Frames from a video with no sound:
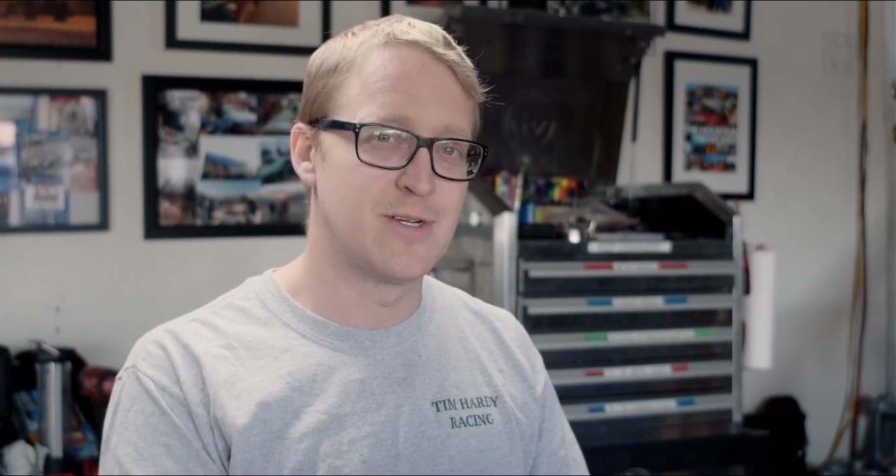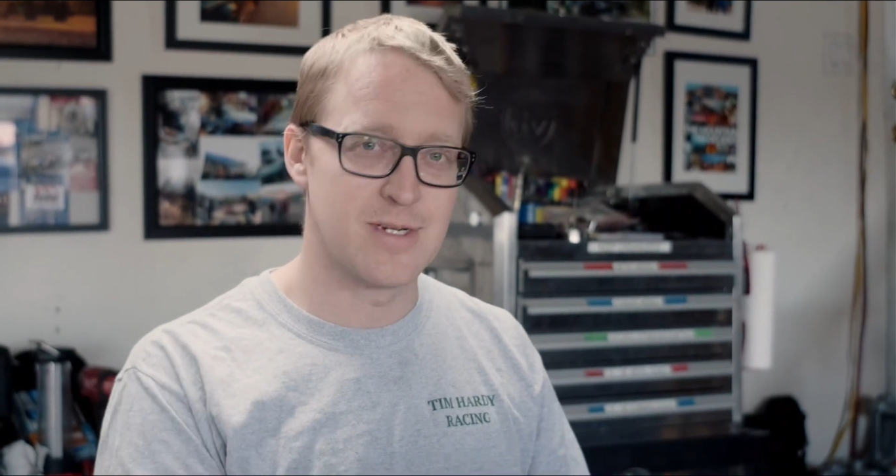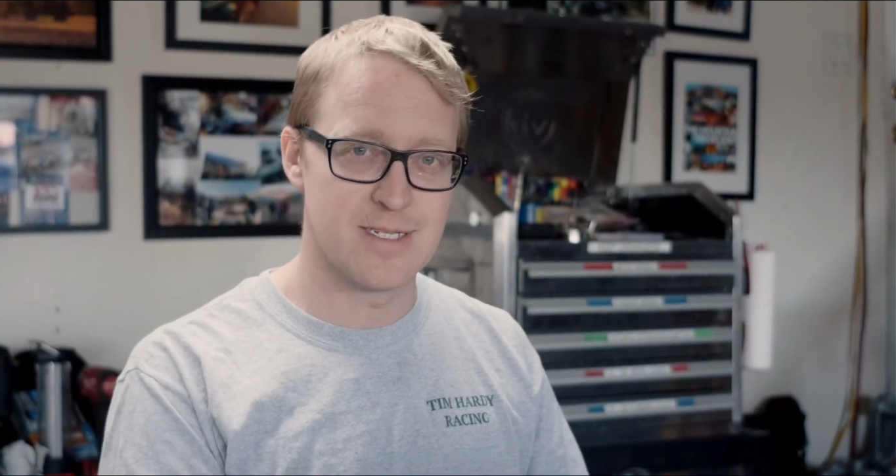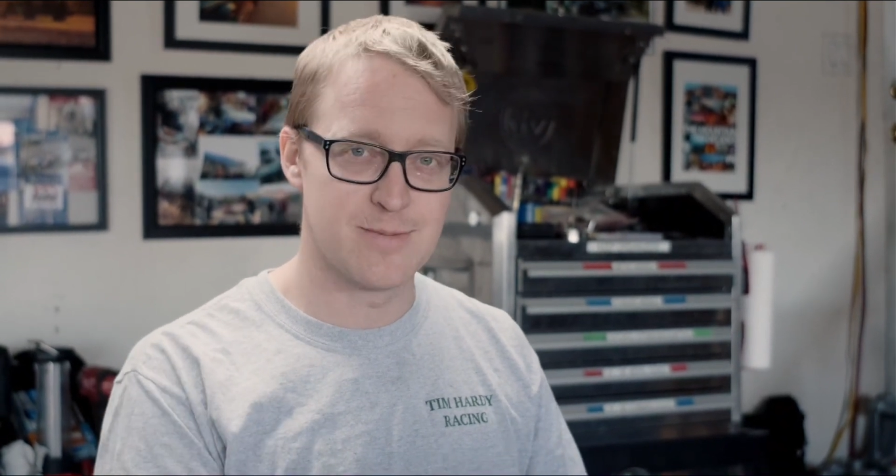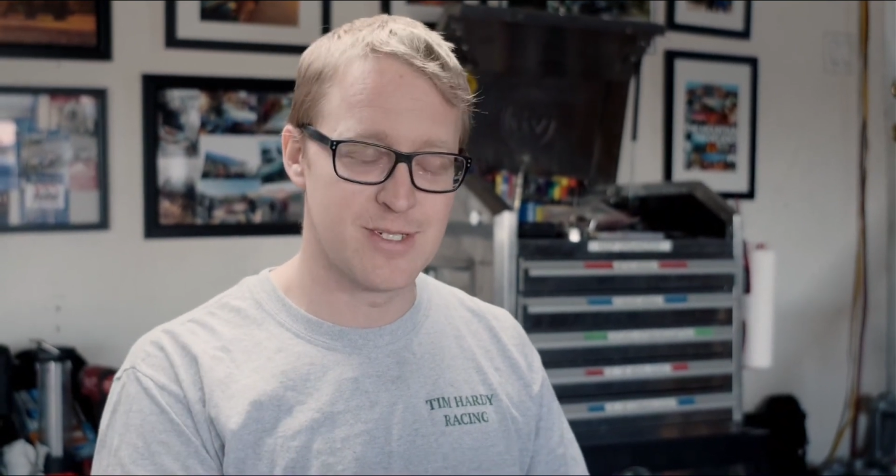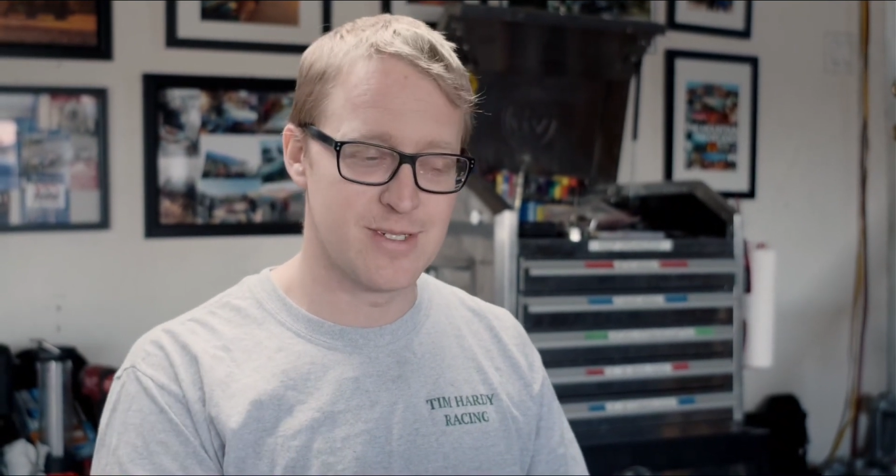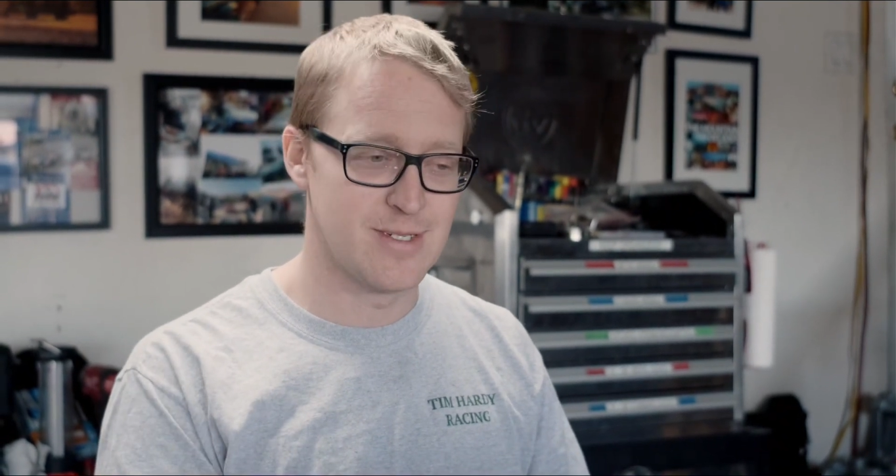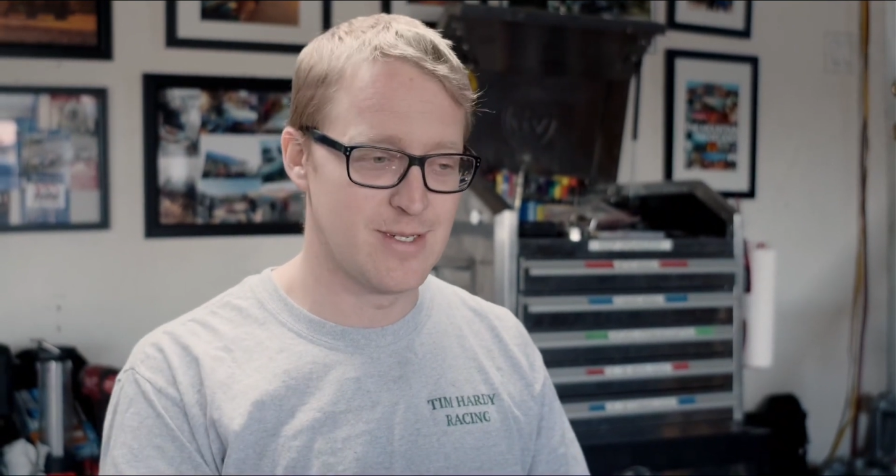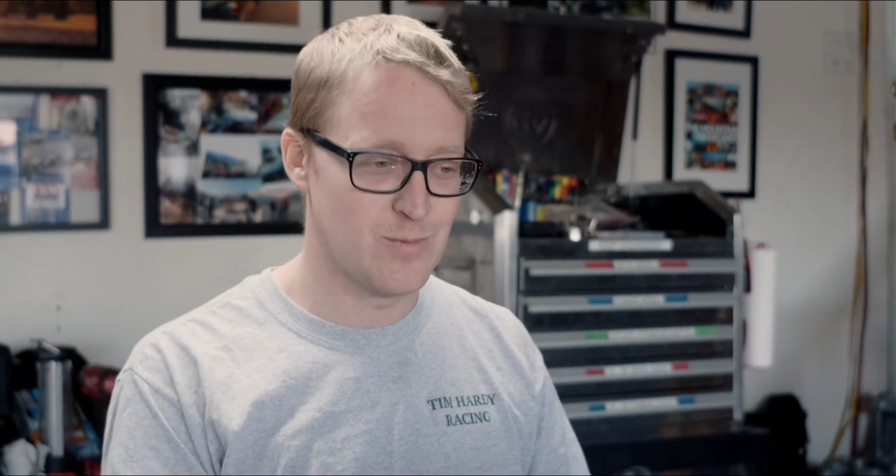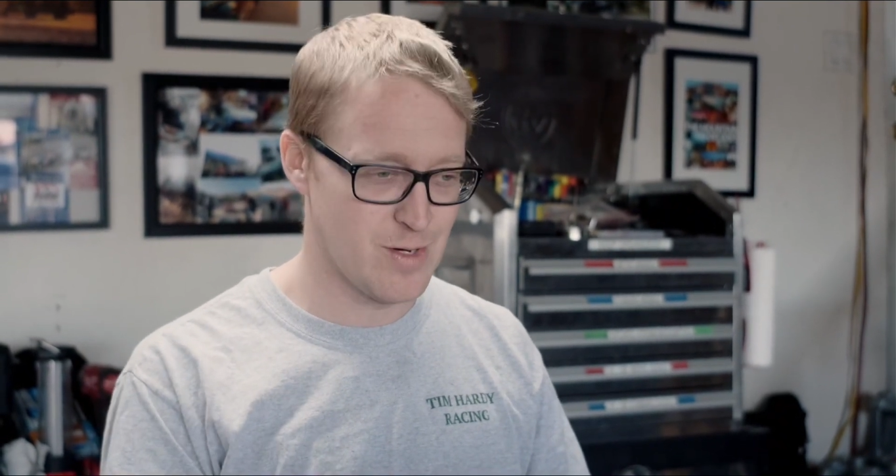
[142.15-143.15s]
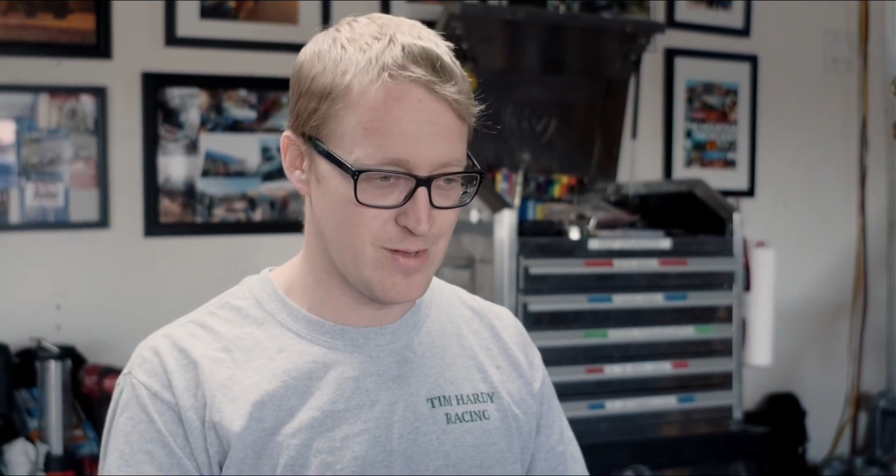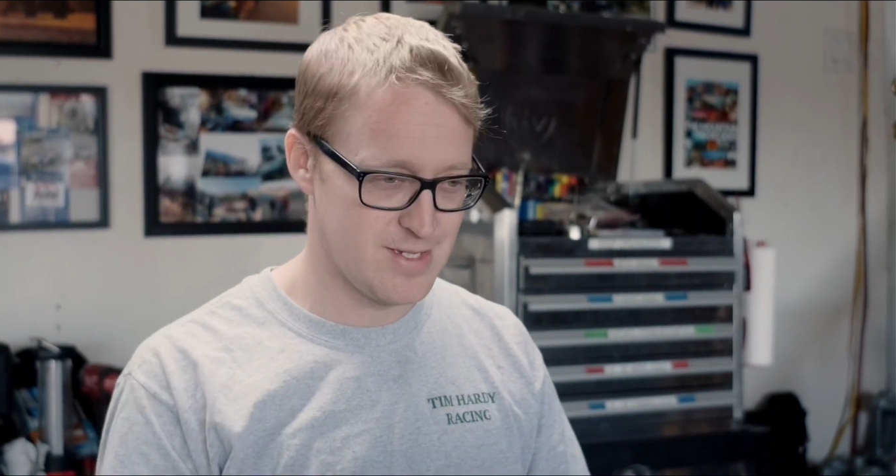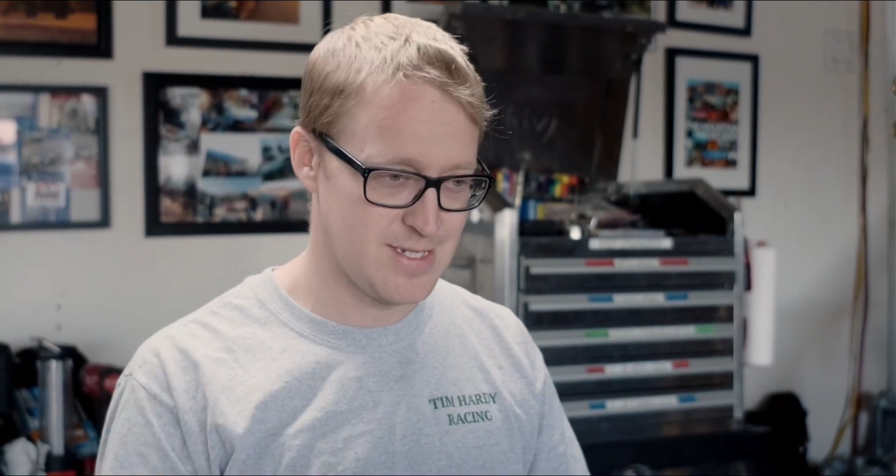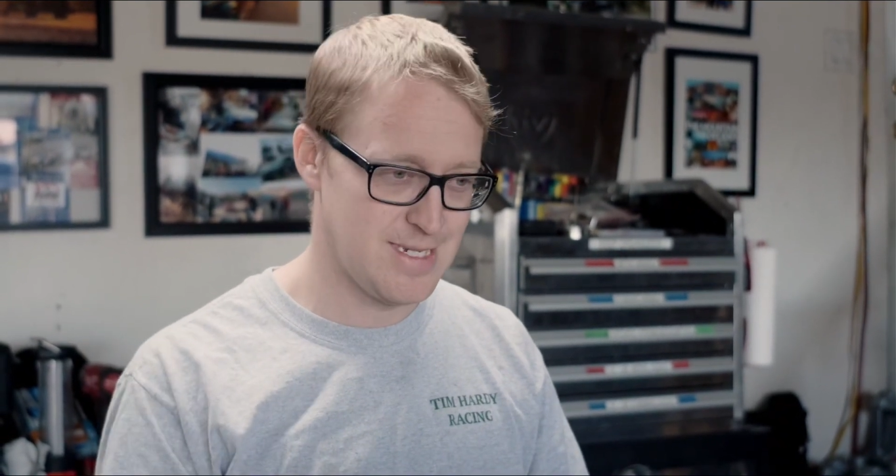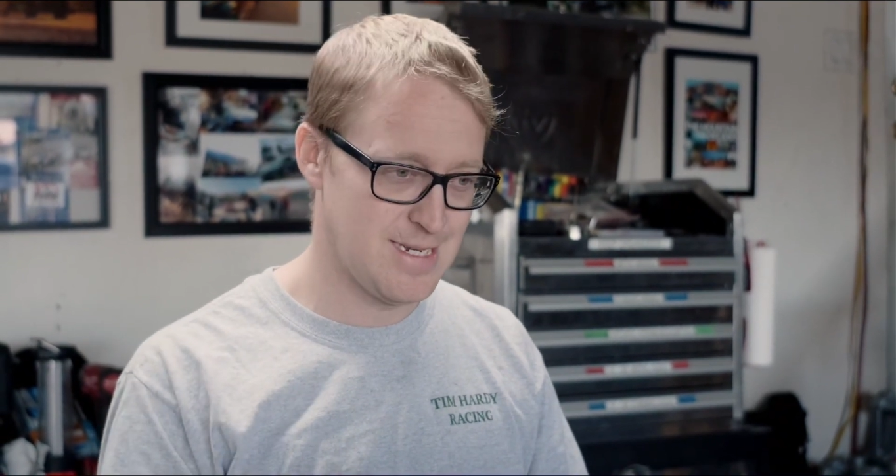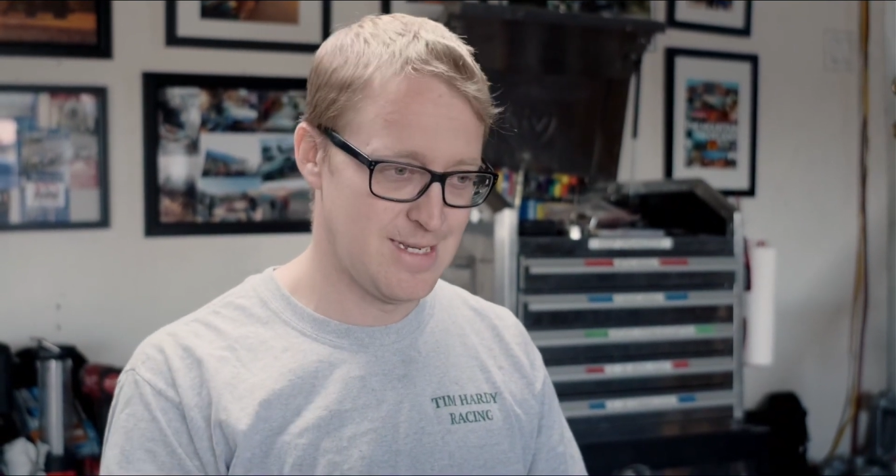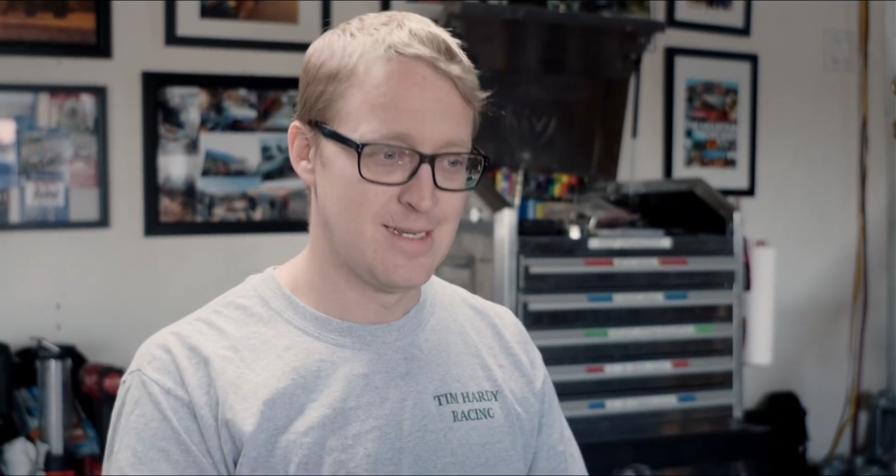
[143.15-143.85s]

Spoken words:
transmission and where the seat